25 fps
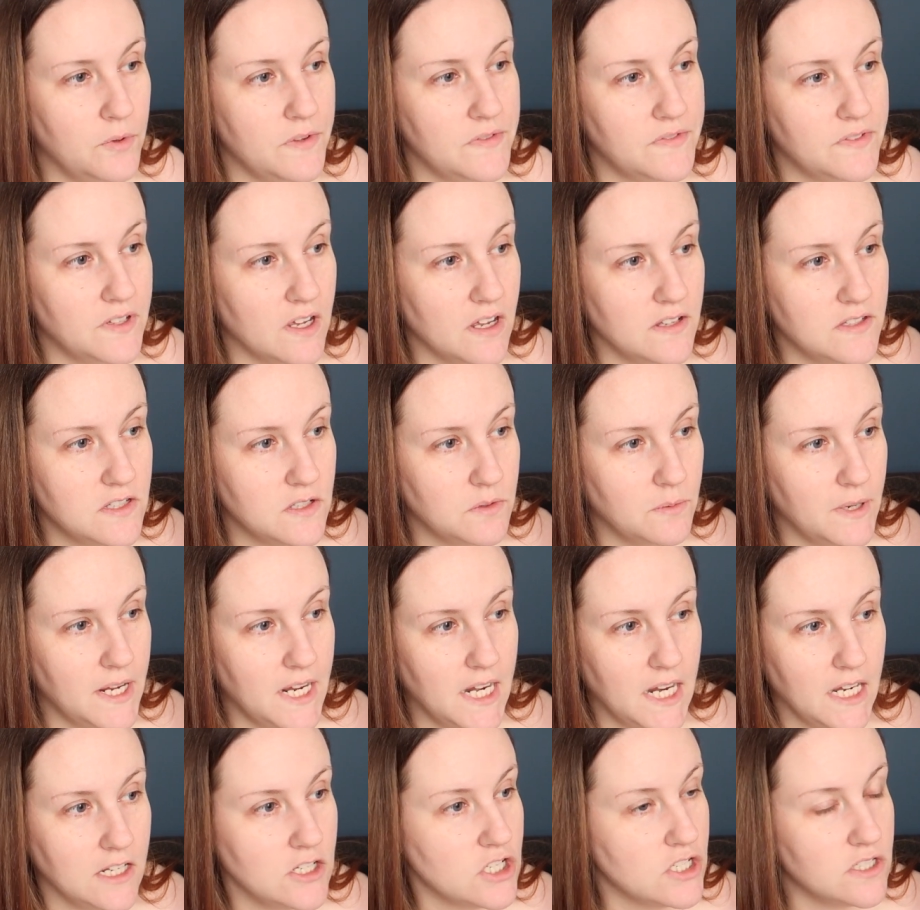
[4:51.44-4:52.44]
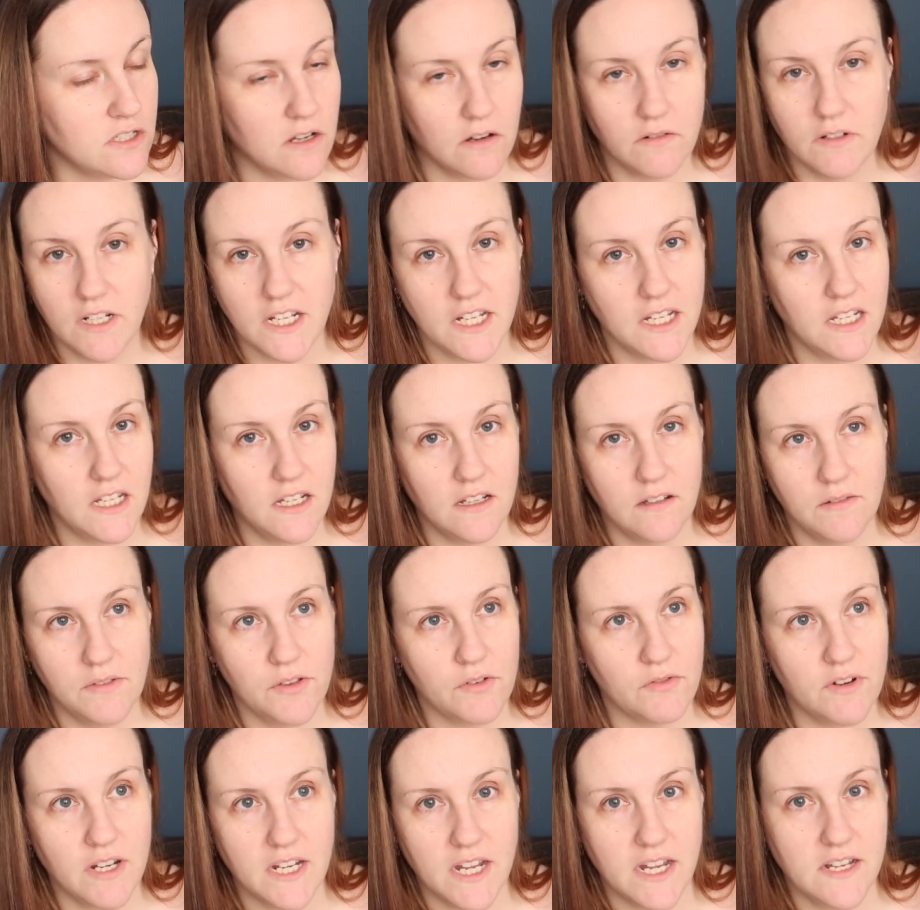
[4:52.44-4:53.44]
we started weaning just only
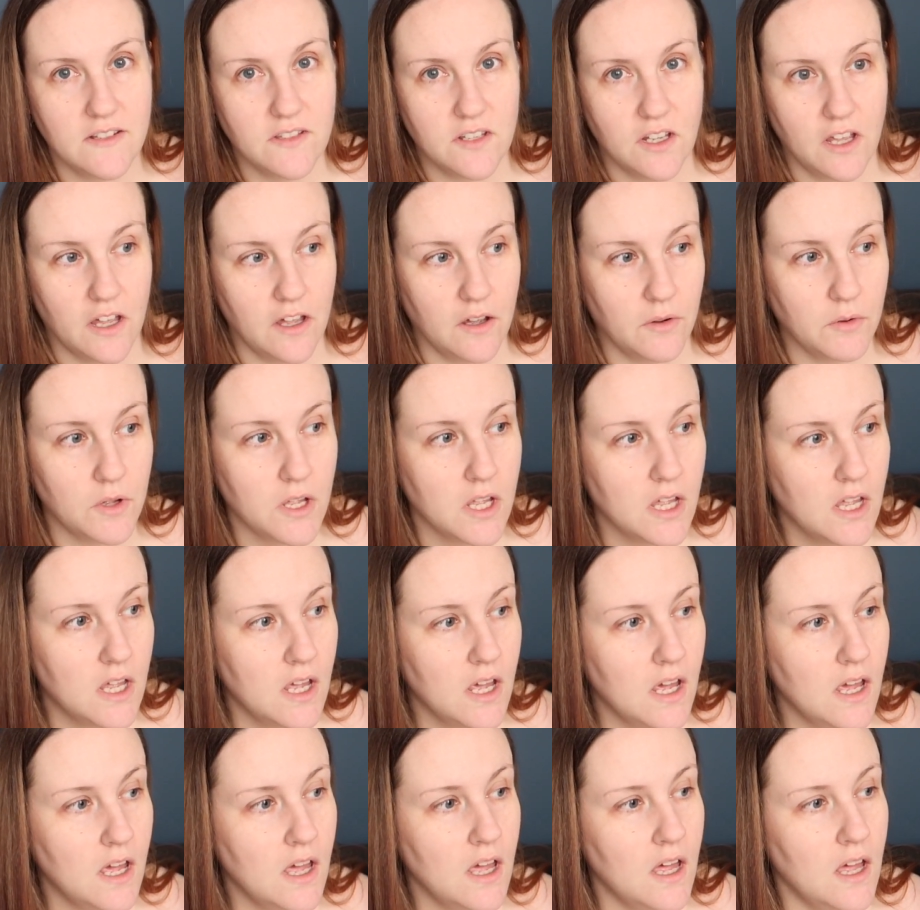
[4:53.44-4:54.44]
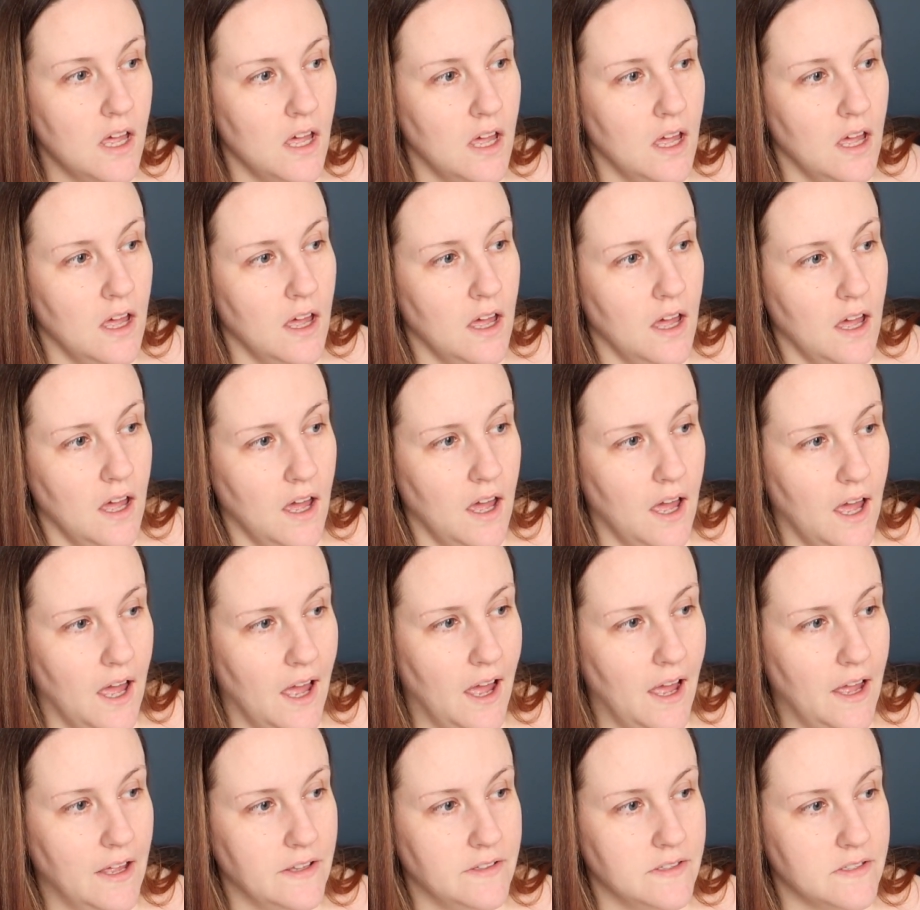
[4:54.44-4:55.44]
3 days ago,
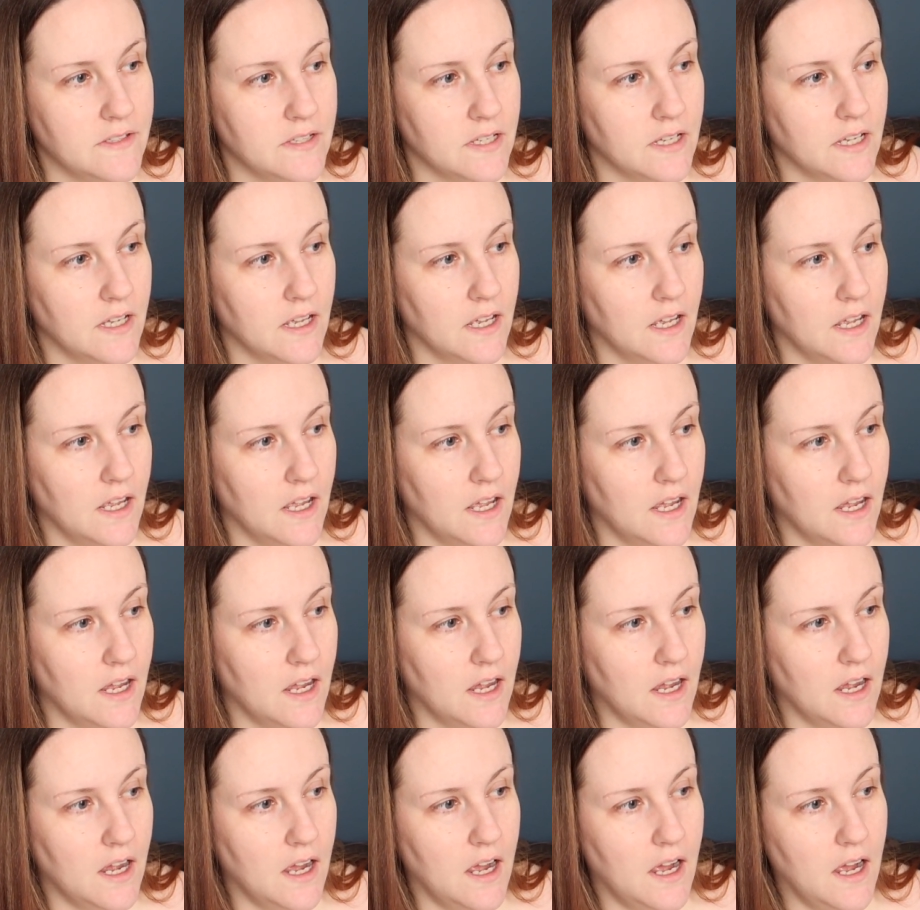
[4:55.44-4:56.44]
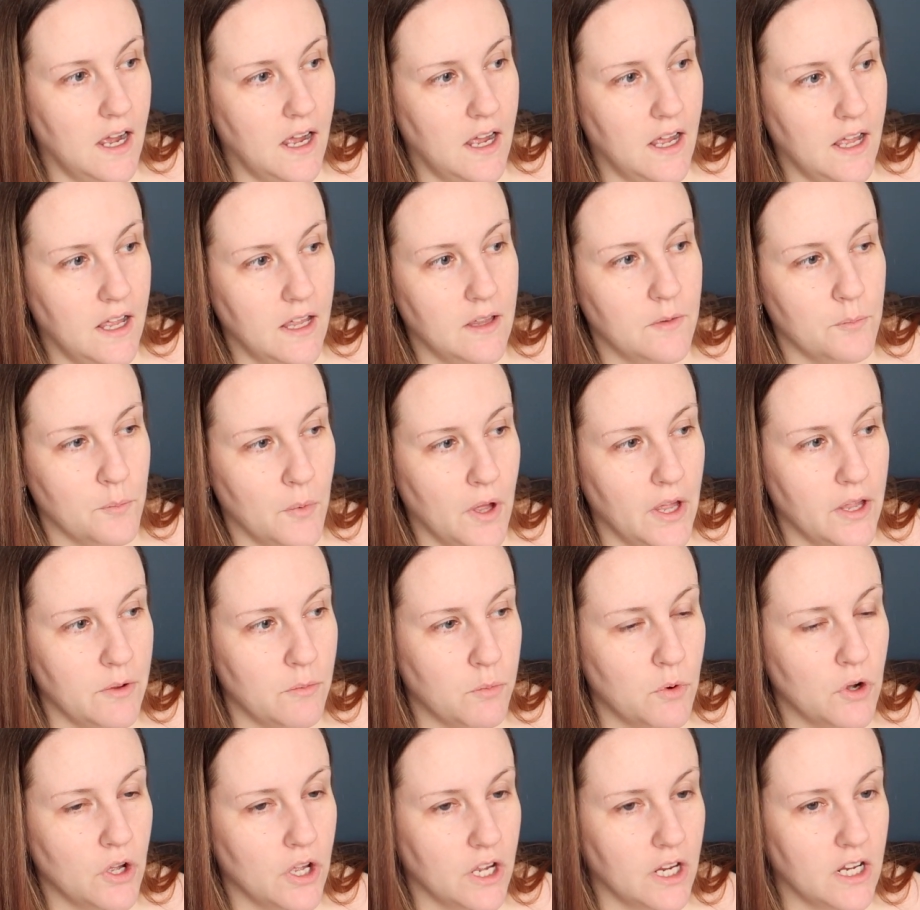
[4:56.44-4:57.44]
and my
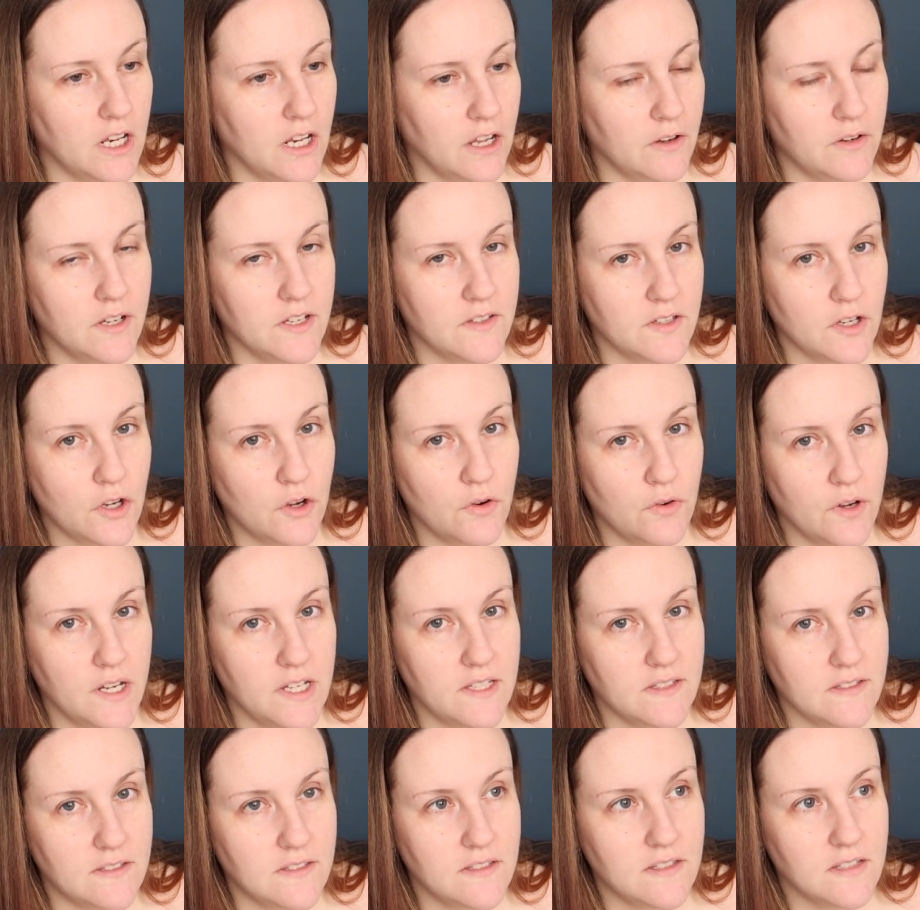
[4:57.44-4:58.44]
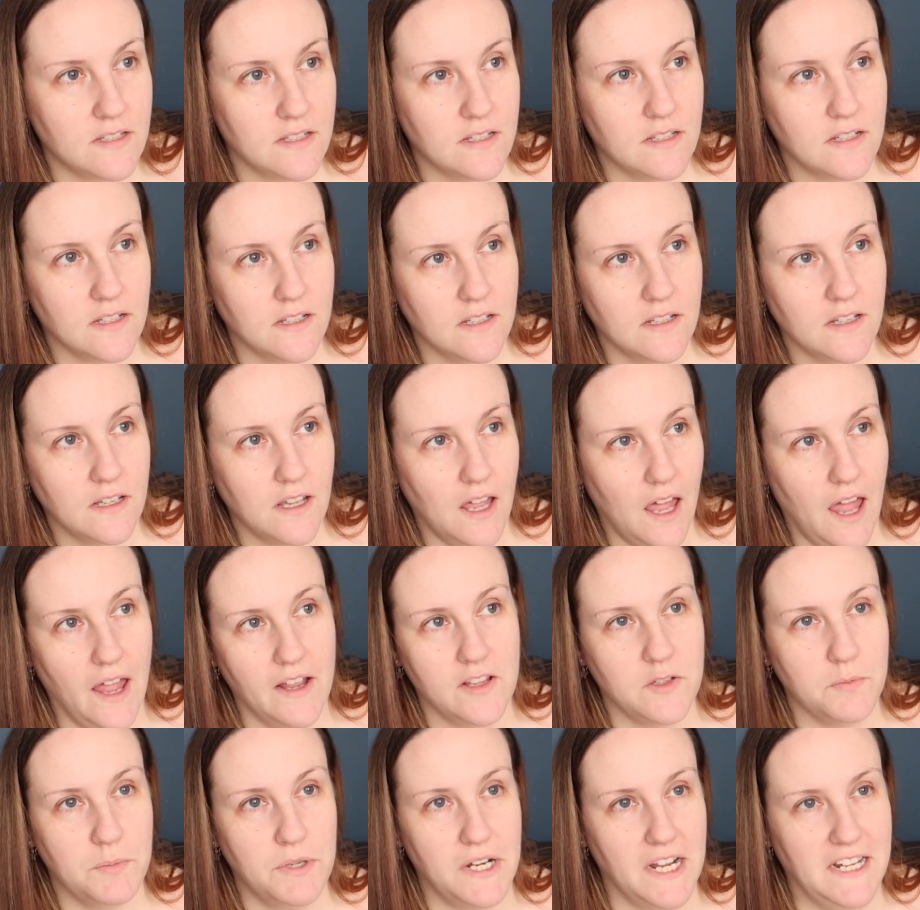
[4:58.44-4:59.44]
workload has increased
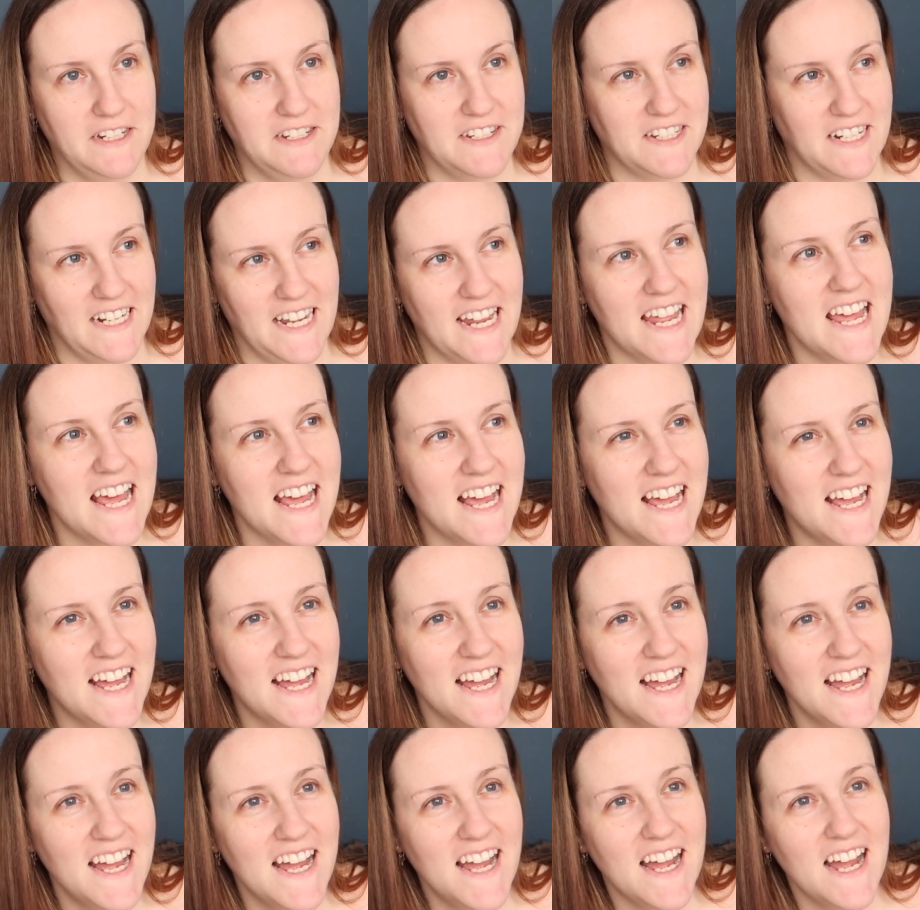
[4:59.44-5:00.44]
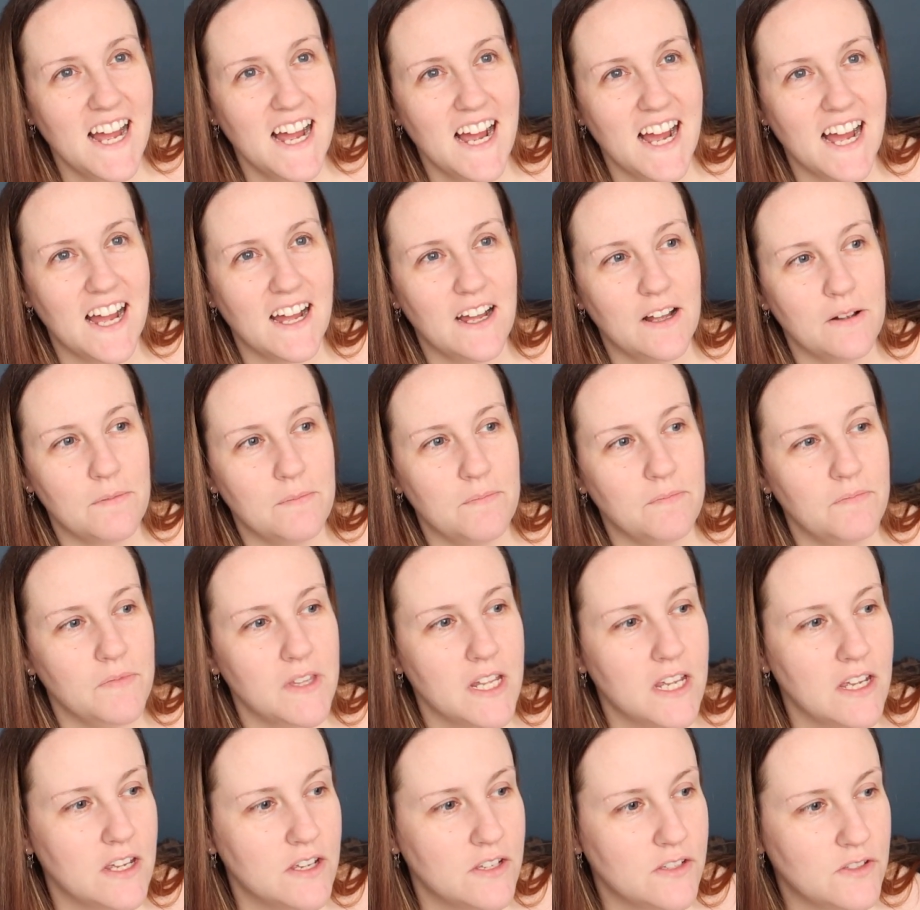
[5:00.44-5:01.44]
exponentially.
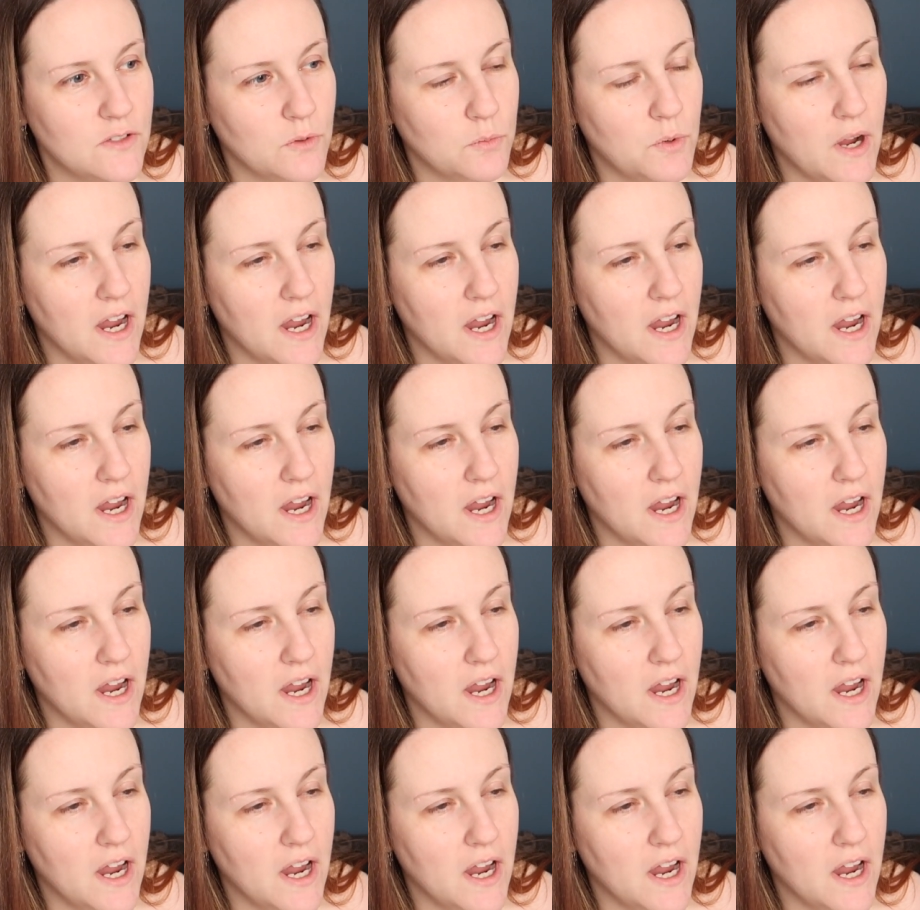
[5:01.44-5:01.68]
So